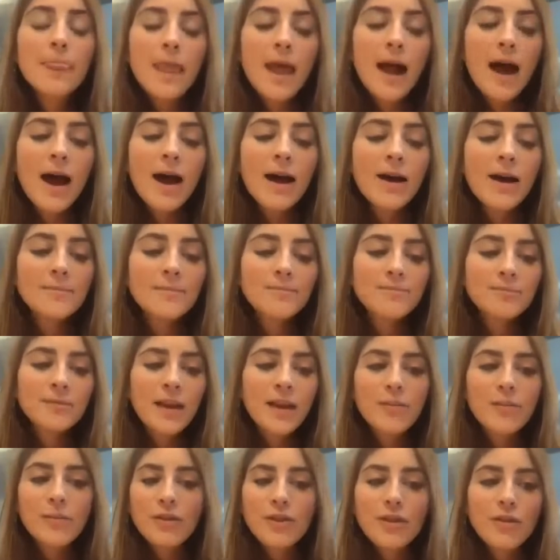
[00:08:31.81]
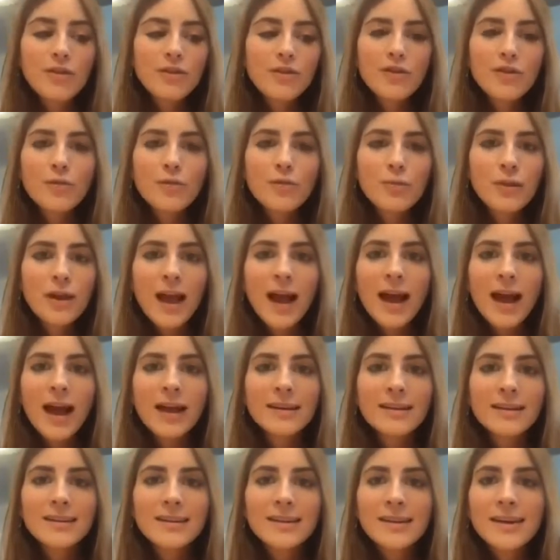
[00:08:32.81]
And within the group, we
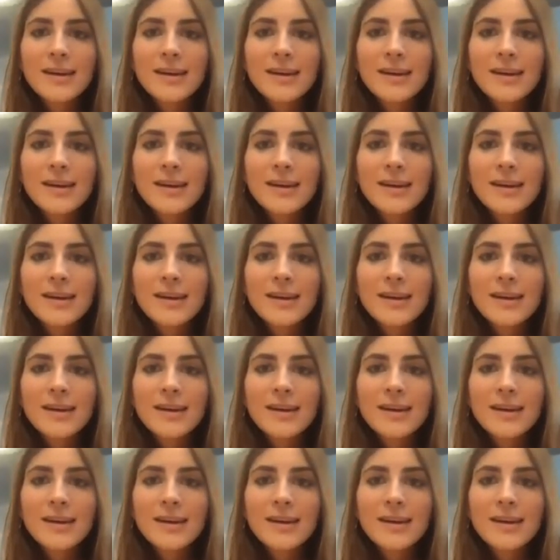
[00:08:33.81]
had,